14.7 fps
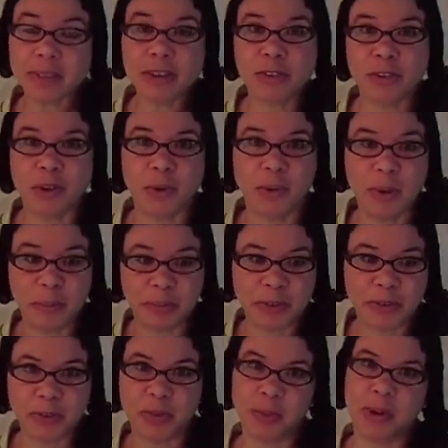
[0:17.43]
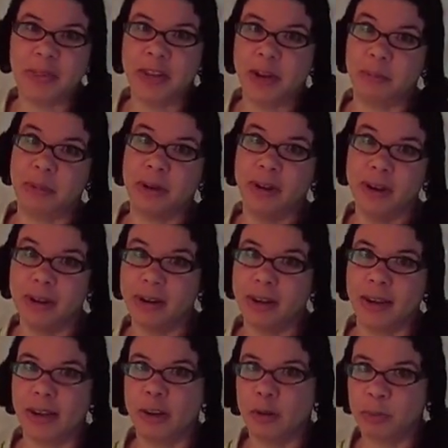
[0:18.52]
So this is the one that I've been kind of
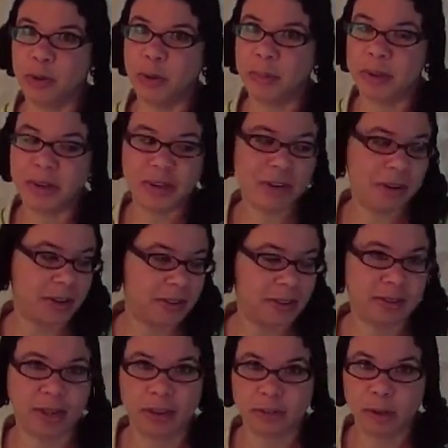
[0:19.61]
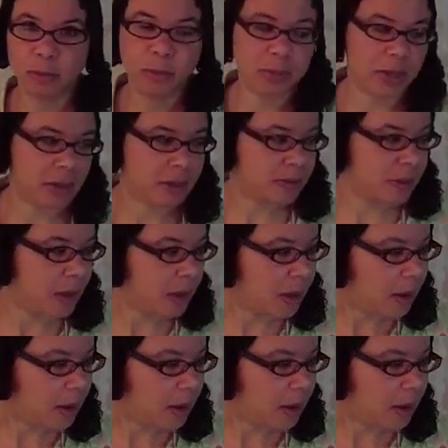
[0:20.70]
like experimenting on these last couple weeks.